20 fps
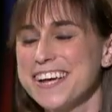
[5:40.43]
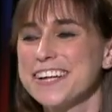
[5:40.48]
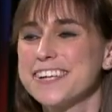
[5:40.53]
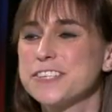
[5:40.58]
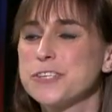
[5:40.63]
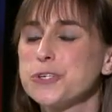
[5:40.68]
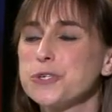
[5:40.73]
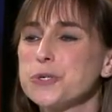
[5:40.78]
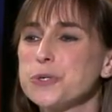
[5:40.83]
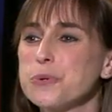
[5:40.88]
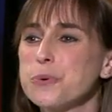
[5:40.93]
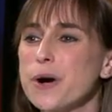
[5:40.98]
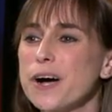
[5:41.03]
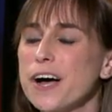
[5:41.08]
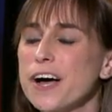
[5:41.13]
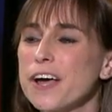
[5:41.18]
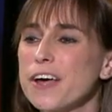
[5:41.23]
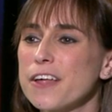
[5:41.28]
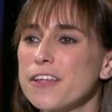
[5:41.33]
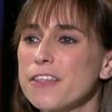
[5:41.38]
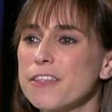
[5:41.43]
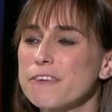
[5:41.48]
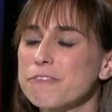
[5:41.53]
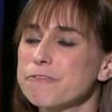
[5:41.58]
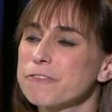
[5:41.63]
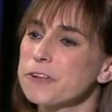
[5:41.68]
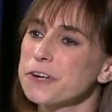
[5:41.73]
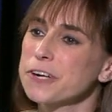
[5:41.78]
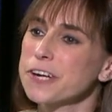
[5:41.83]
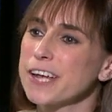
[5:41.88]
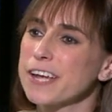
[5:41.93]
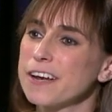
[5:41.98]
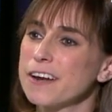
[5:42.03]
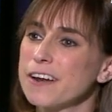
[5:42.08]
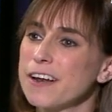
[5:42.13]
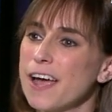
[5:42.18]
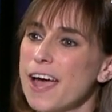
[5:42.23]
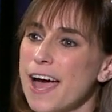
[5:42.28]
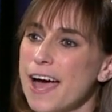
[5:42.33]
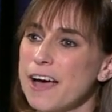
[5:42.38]
Do the
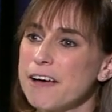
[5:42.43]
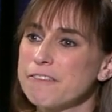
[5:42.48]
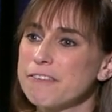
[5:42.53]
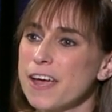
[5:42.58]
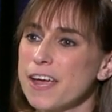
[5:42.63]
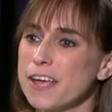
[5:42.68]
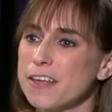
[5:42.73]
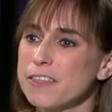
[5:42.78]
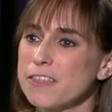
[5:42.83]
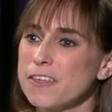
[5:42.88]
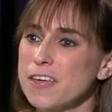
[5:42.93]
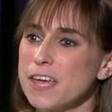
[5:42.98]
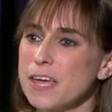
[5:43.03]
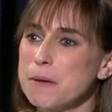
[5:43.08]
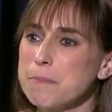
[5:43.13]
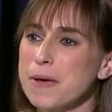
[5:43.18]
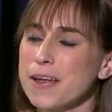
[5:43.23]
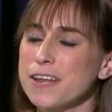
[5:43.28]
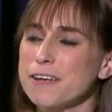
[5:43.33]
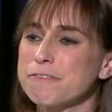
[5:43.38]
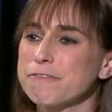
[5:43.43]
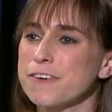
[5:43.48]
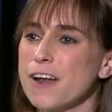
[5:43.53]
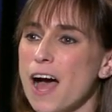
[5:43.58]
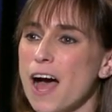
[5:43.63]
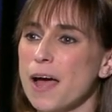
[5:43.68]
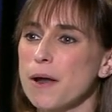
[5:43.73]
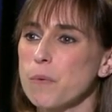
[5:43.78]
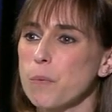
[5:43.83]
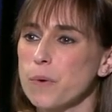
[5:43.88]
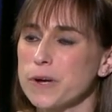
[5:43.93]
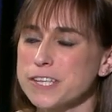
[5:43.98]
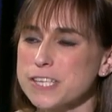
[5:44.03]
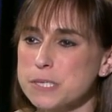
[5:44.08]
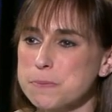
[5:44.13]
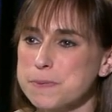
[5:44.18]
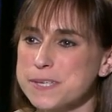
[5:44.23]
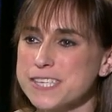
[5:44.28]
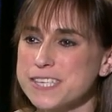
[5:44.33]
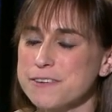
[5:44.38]
Flerken have a theme? And if not, what
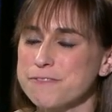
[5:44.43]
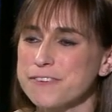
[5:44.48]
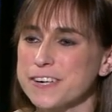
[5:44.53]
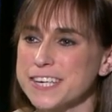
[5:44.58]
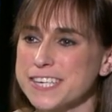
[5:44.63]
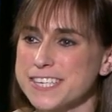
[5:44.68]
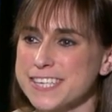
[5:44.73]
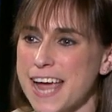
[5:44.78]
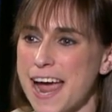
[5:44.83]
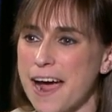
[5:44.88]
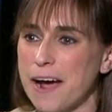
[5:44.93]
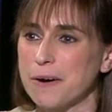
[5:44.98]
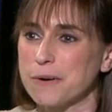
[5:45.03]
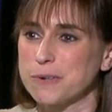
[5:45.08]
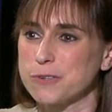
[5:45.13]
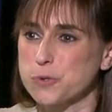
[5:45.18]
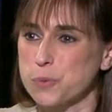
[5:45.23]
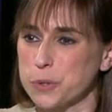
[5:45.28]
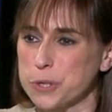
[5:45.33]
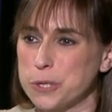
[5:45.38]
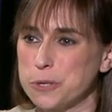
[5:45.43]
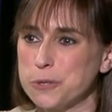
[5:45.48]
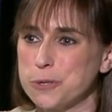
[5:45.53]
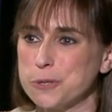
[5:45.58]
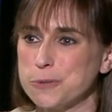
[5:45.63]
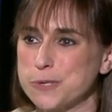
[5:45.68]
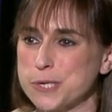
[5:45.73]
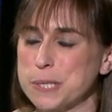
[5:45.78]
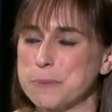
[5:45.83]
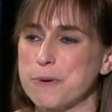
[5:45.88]
specific sounds were you using